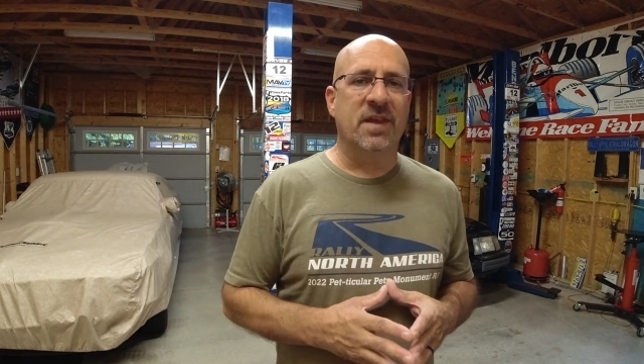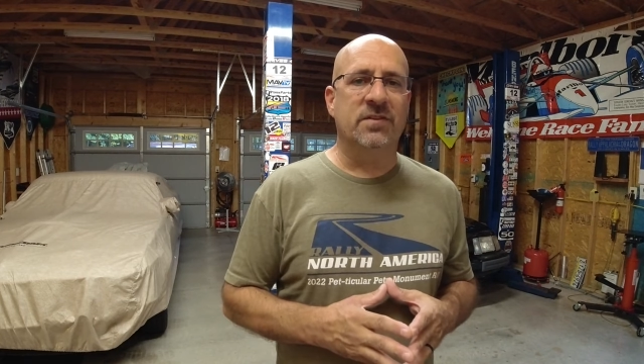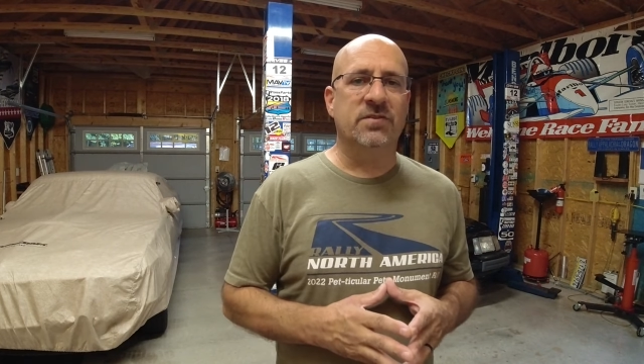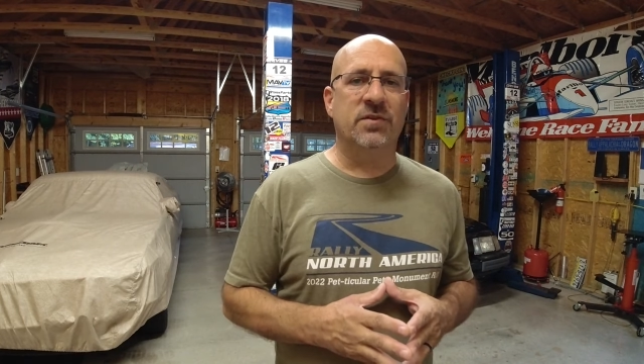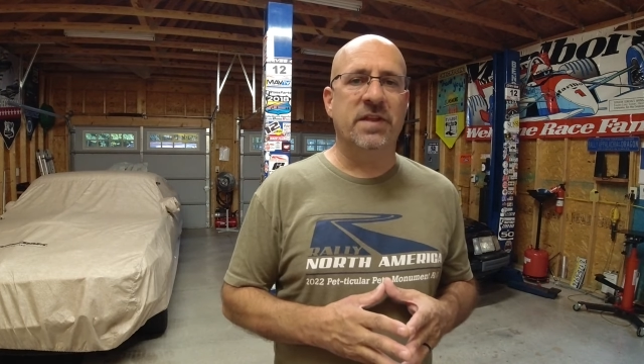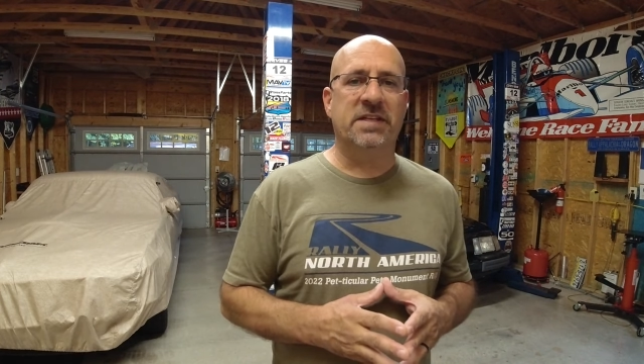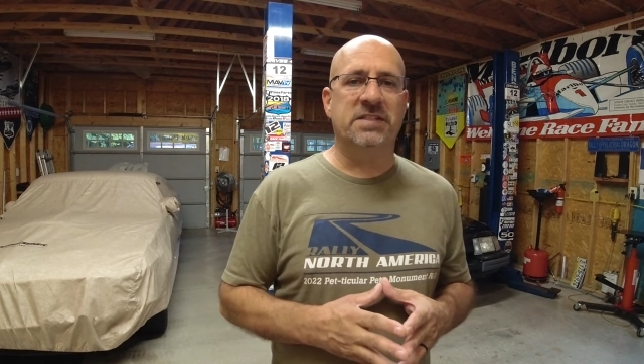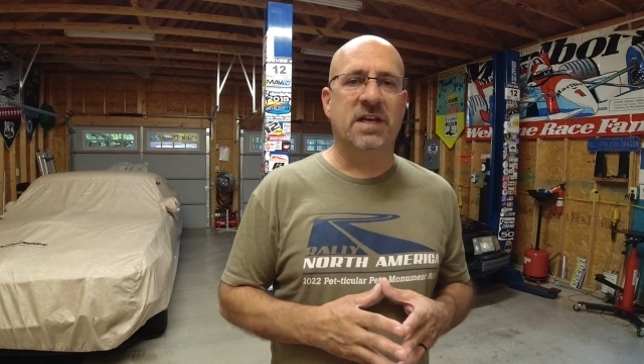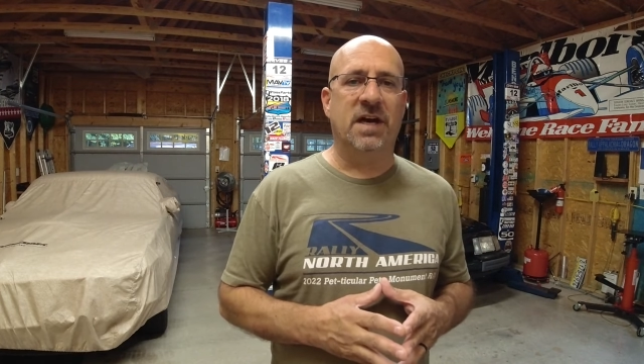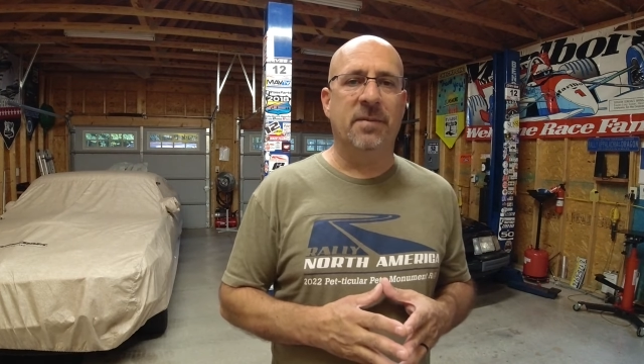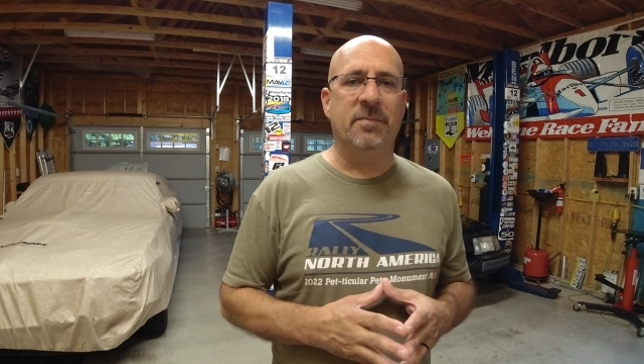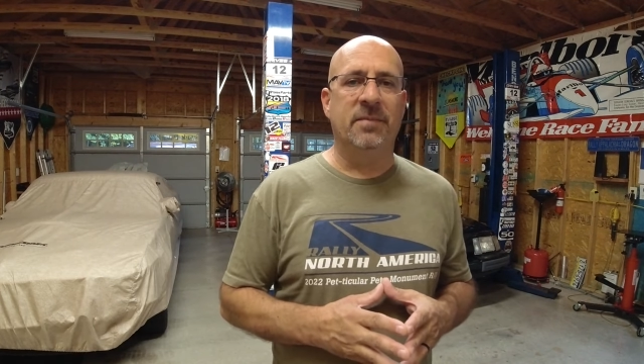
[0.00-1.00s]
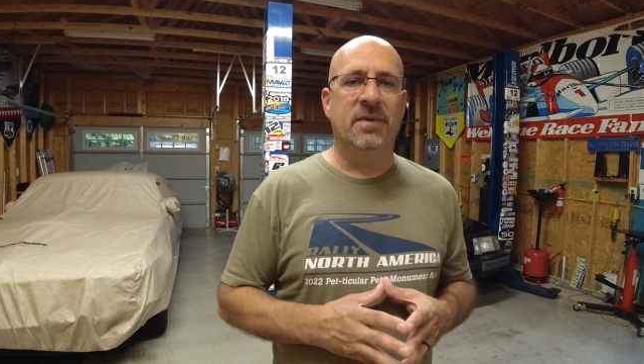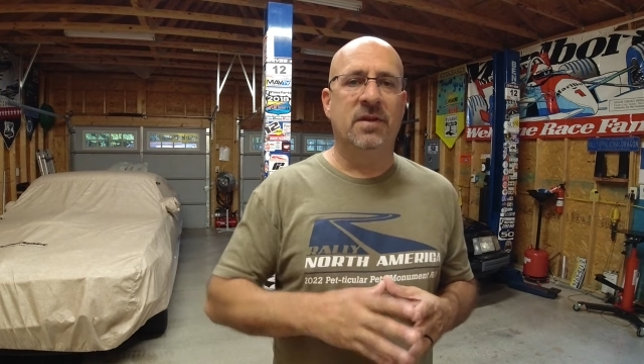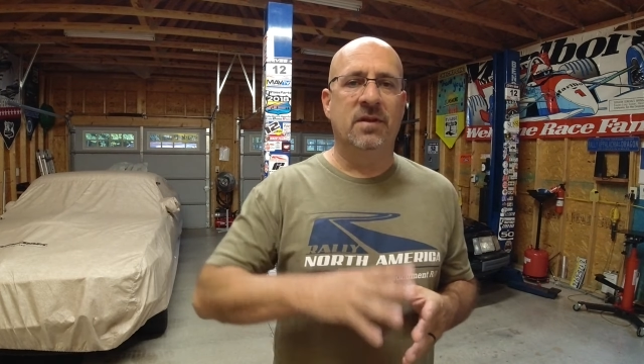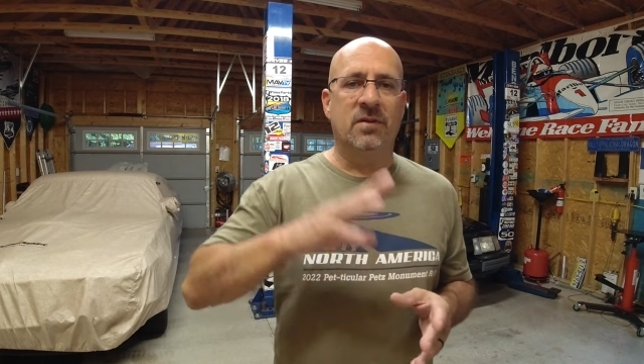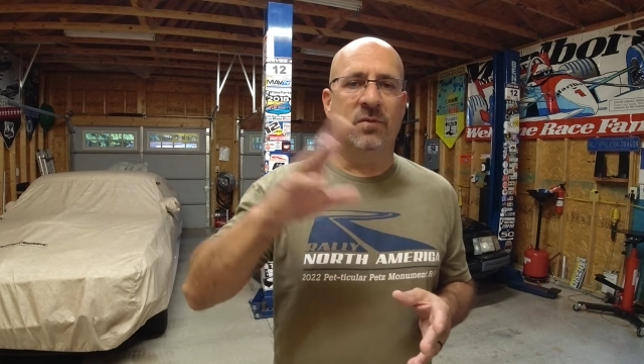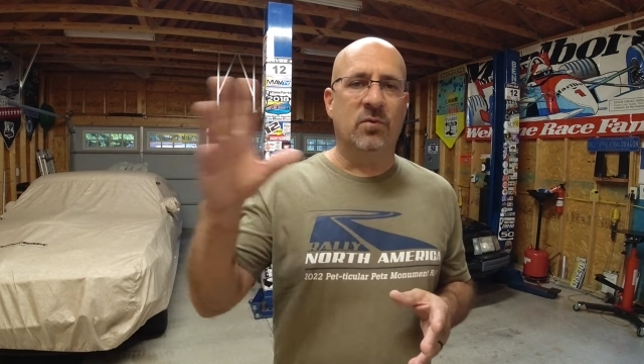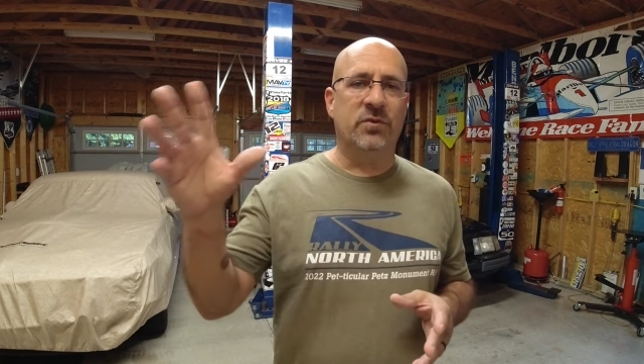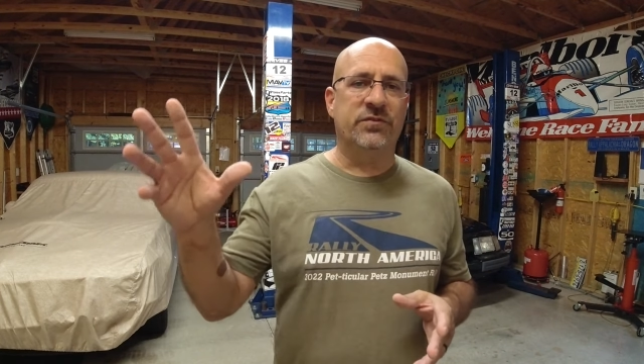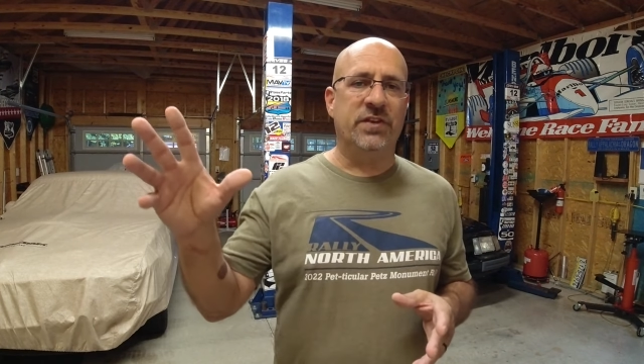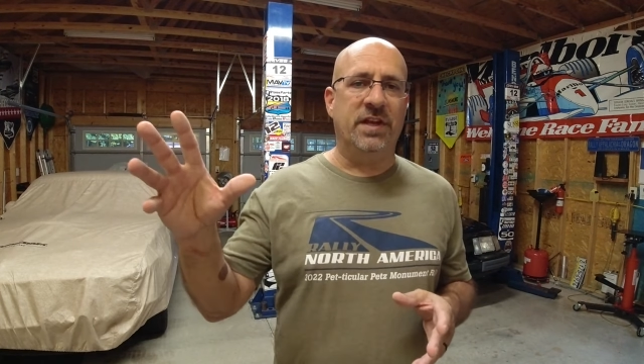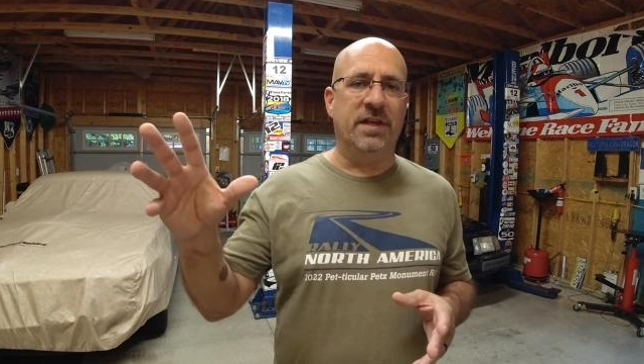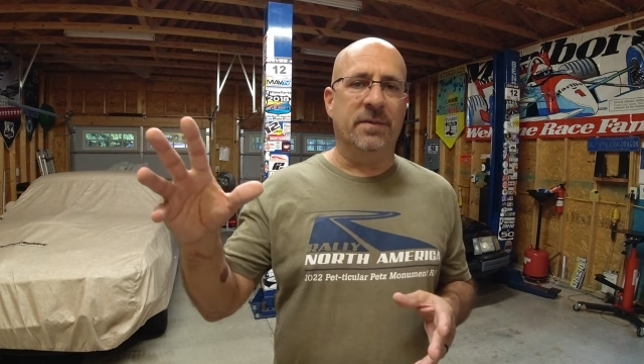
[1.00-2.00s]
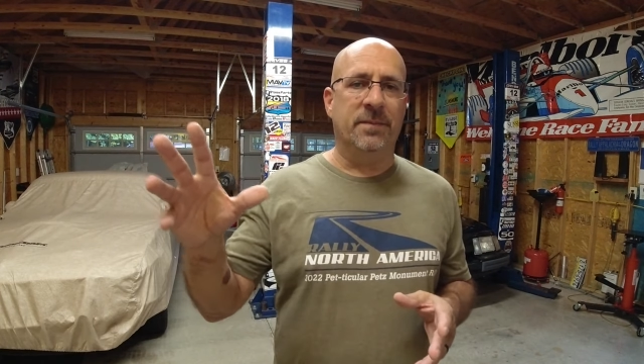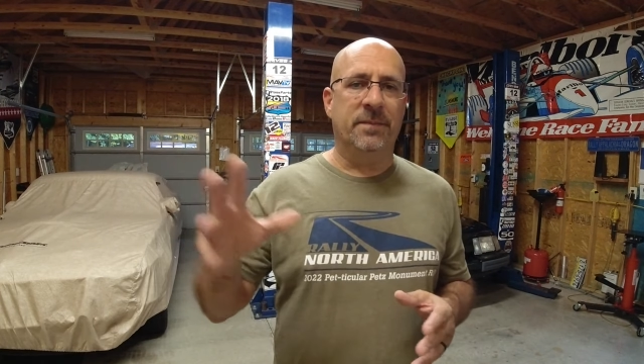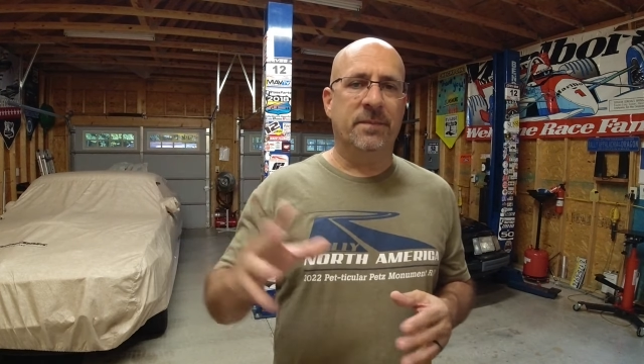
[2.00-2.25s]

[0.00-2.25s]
Until next time, we'll see you.